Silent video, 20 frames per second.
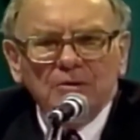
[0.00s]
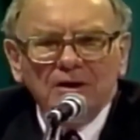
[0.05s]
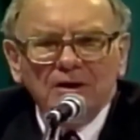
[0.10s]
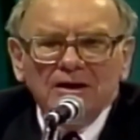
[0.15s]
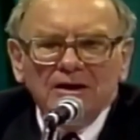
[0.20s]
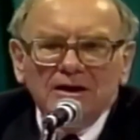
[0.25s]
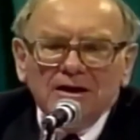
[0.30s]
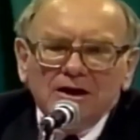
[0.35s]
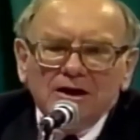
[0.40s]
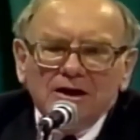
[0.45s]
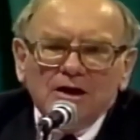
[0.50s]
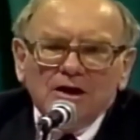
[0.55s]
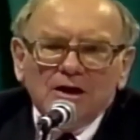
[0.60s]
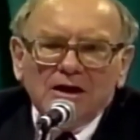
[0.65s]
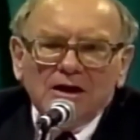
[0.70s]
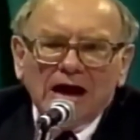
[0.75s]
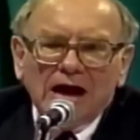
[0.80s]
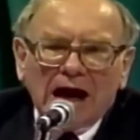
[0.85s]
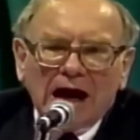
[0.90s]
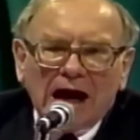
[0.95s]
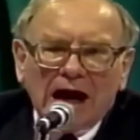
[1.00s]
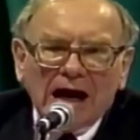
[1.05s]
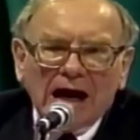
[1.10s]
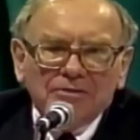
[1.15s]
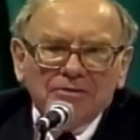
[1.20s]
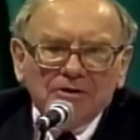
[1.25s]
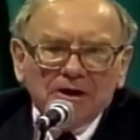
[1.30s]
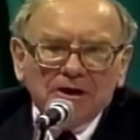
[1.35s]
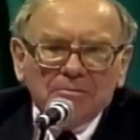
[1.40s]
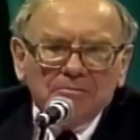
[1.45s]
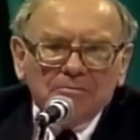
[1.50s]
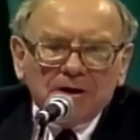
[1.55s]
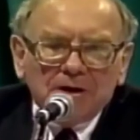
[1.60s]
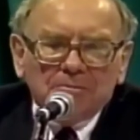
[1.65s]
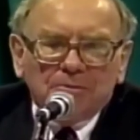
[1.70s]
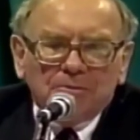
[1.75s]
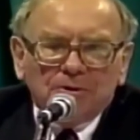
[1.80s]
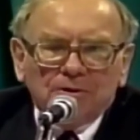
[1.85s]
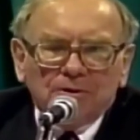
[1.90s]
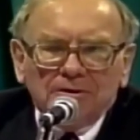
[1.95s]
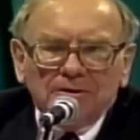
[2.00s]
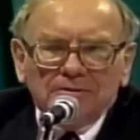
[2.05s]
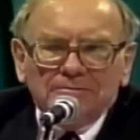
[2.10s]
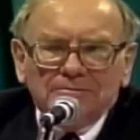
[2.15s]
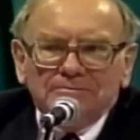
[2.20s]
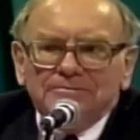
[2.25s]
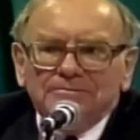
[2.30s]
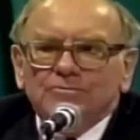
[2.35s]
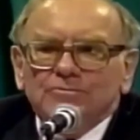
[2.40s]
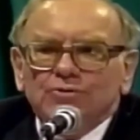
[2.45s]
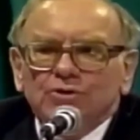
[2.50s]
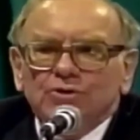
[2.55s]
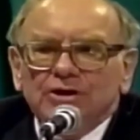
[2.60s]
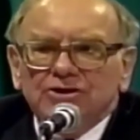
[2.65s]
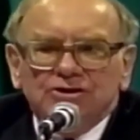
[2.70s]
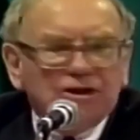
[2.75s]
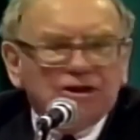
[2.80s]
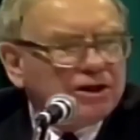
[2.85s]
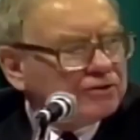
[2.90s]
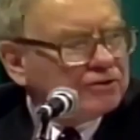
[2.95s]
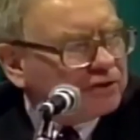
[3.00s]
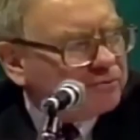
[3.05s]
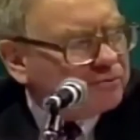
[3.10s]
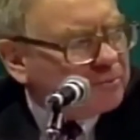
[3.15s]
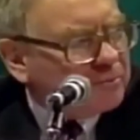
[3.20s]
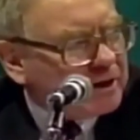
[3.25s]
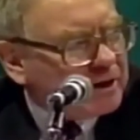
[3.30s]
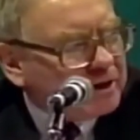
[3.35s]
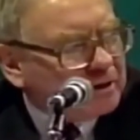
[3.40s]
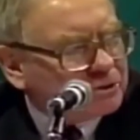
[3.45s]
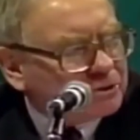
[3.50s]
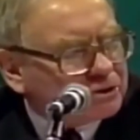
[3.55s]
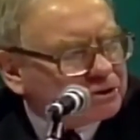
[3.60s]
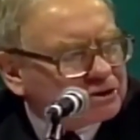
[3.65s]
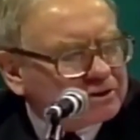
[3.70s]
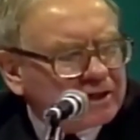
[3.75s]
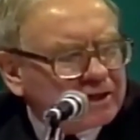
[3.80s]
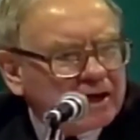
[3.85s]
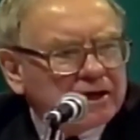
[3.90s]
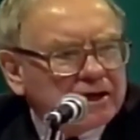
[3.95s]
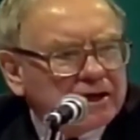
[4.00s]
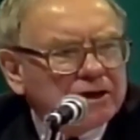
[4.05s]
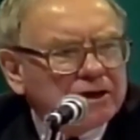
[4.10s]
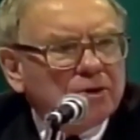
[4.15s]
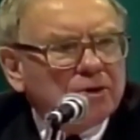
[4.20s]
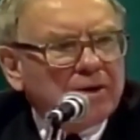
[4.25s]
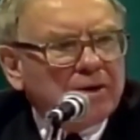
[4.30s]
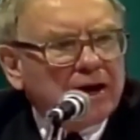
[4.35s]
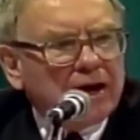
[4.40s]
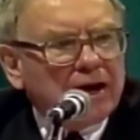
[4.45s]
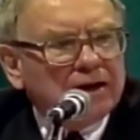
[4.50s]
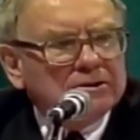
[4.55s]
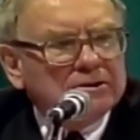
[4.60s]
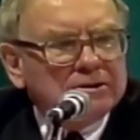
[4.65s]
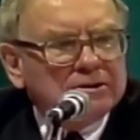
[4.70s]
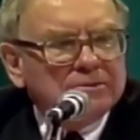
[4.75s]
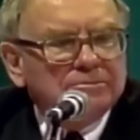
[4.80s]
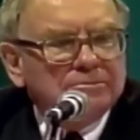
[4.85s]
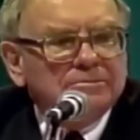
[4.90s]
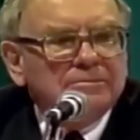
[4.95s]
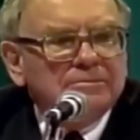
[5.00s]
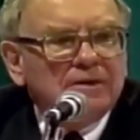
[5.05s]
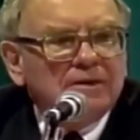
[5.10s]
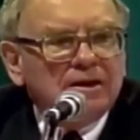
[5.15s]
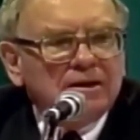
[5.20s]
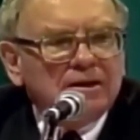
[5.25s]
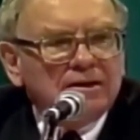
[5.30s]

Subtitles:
But I think people, to the extent they've made a mistake in the past